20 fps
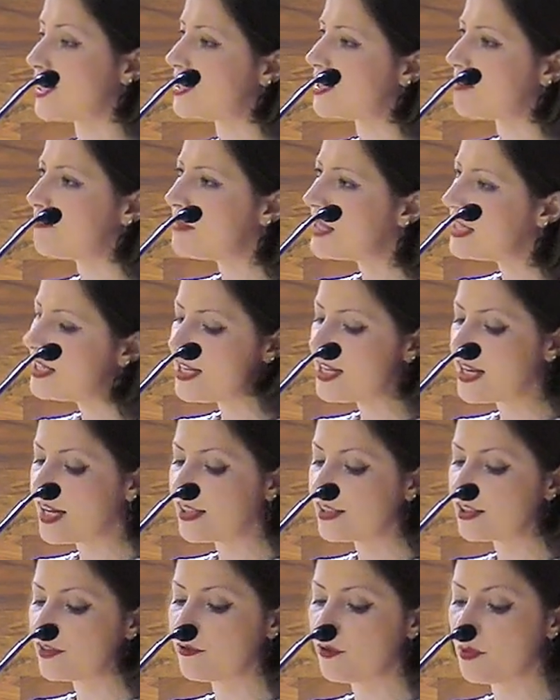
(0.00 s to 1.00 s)
as a
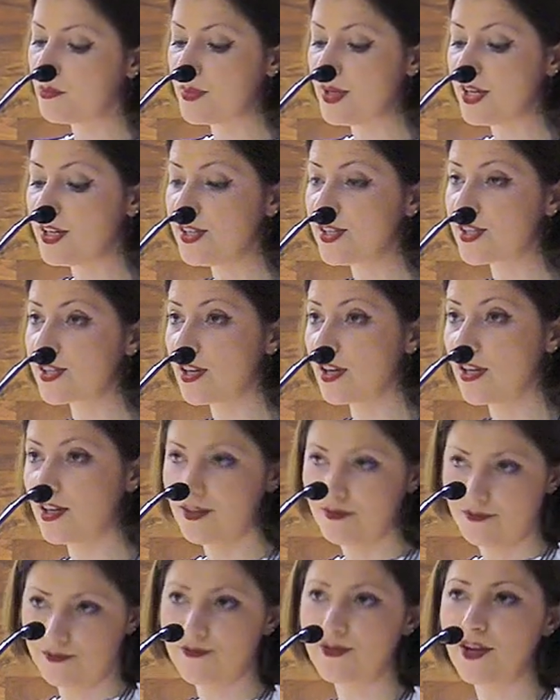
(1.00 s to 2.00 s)
mediator for peace
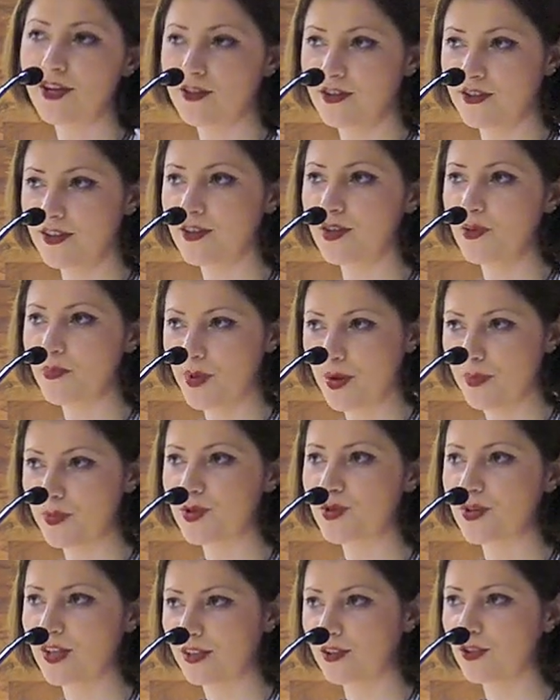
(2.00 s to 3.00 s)
rather than the
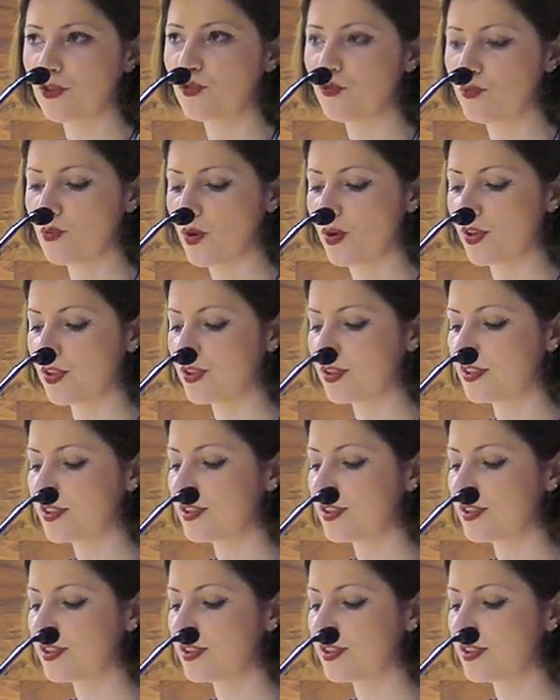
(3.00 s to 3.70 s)
perpetrator of war.